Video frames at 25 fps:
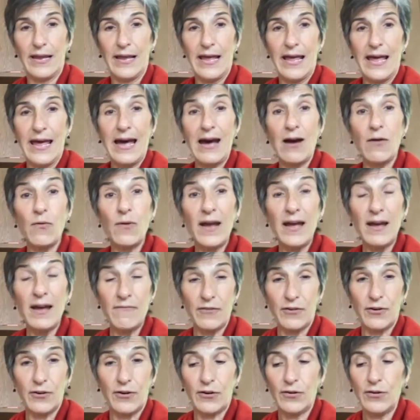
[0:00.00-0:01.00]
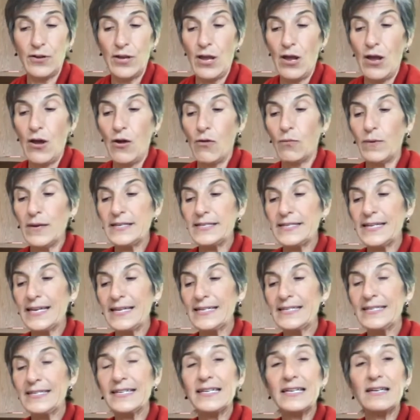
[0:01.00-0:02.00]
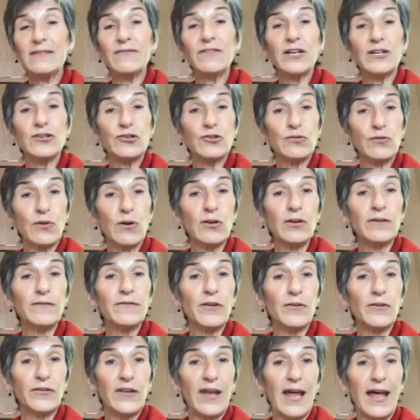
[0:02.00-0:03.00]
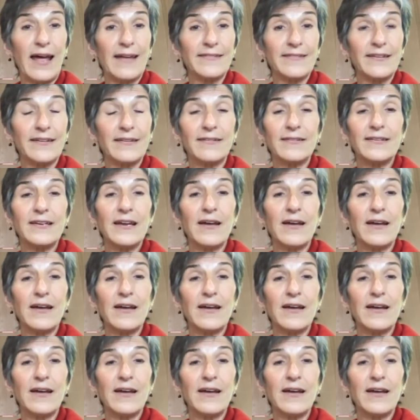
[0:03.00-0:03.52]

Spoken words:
However, we tend to give control of those assets to